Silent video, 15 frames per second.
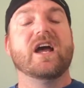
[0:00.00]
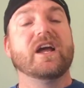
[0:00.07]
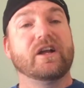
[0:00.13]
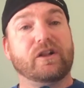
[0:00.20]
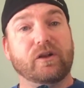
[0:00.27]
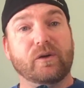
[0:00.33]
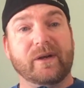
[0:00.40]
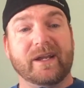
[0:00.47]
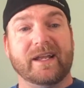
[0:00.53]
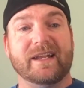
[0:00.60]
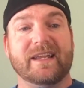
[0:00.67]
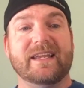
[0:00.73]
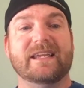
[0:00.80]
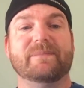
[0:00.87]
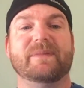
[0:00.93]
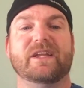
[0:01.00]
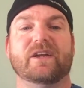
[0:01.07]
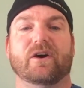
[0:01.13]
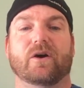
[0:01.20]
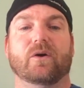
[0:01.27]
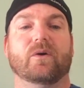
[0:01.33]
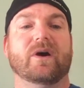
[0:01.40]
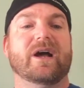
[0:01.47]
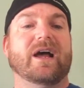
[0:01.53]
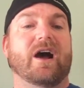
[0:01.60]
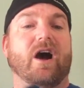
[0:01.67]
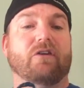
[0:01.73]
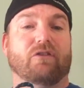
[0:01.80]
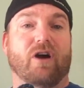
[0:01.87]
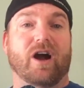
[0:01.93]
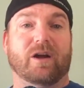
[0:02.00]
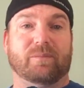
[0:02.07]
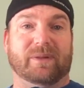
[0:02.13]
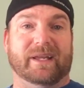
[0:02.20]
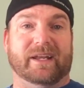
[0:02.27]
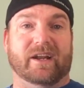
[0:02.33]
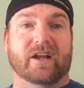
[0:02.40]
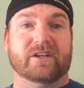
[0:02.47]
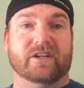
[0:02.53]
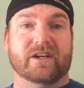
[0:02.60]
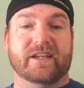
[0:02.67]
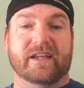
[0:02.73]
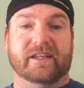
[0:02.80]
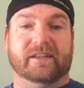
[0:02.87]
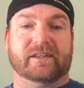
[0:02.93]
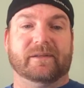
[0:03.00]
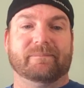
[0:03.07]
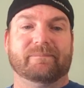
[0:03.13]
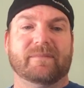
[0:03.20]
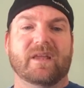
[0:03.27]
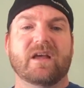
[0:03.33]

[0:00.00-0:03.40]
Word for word: including an E B O rock plate underneath.